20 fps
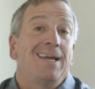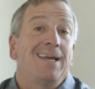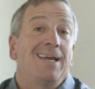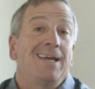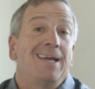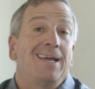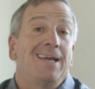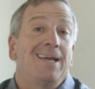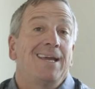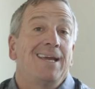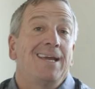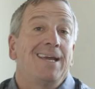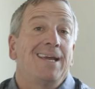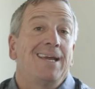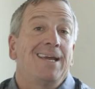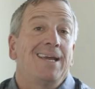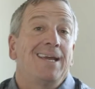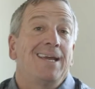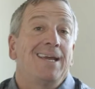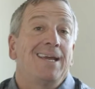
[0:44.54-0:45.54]

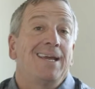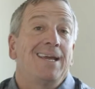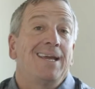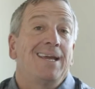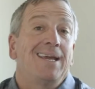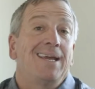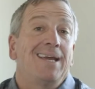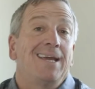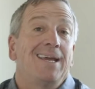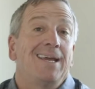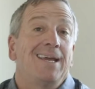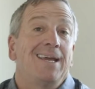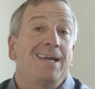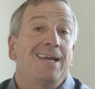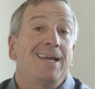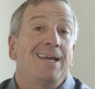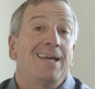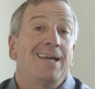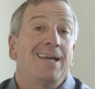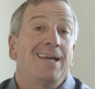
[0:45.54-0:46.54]

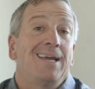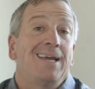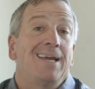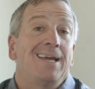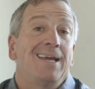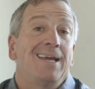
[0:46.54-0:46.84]
This person isn't speaking.